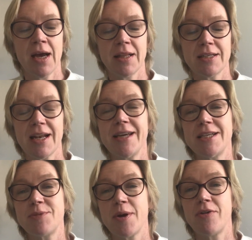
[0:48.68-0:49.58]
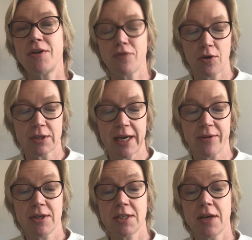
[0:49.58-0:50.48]
This latest period of
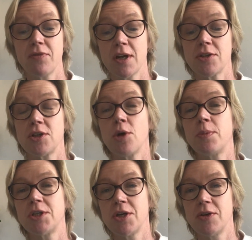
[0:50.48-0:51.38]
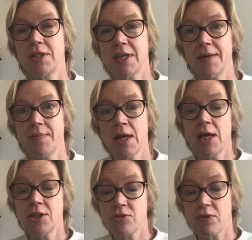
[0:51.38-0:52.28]
lockdown has given us the opportunity
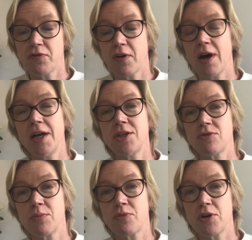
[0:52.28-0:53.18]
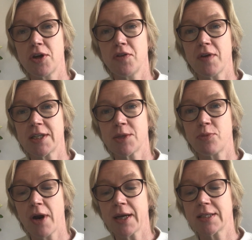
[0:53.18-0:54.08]
to refine, to improve and to
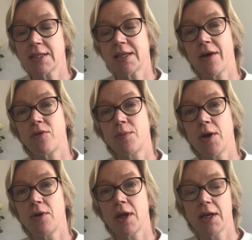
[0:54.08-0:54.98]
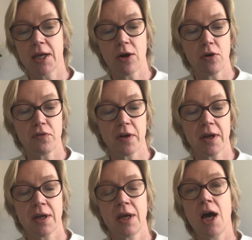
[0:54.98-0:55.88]
practice our remote learning
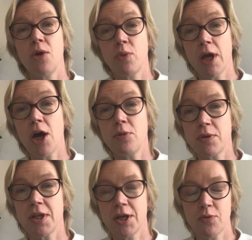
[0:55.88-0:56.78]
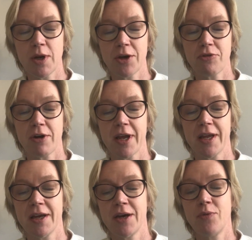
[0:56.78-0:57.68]
offer, and we hope that you will
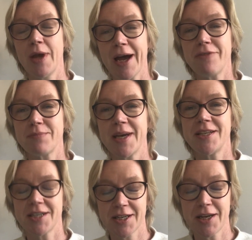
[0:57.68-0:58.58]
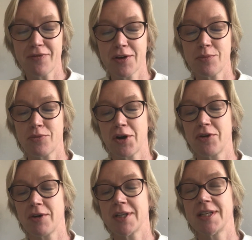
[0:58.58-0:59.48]
agree we have made significant
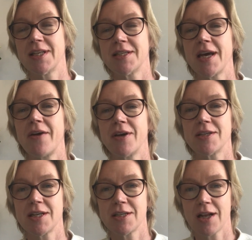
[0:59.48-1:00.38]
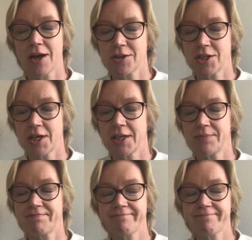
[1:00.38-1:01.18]
progress in this area since last year.